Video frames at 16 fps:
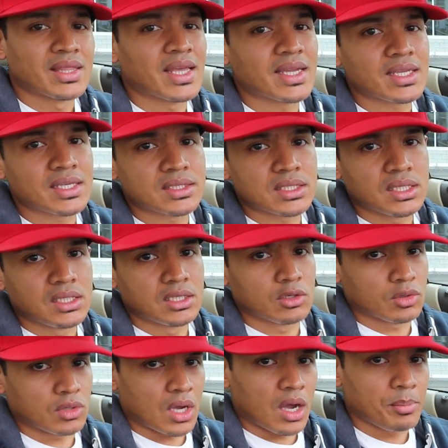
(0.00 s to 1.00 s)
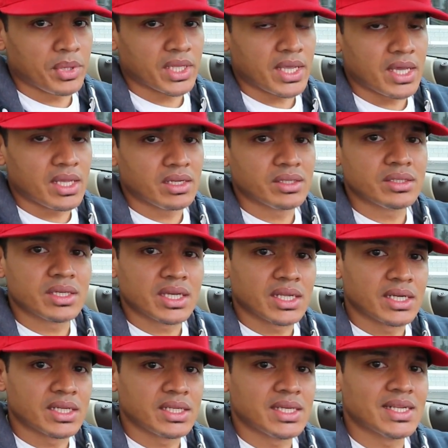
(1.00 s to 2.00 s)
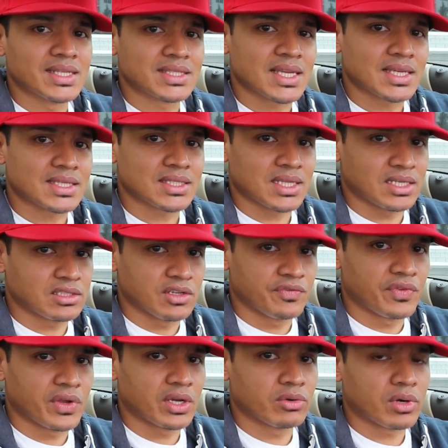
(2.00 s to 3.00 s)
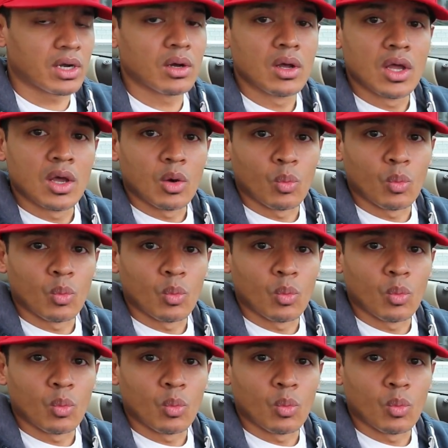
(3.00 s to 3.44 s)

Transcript: That gets a little complicated. You're going to need a test light to figure out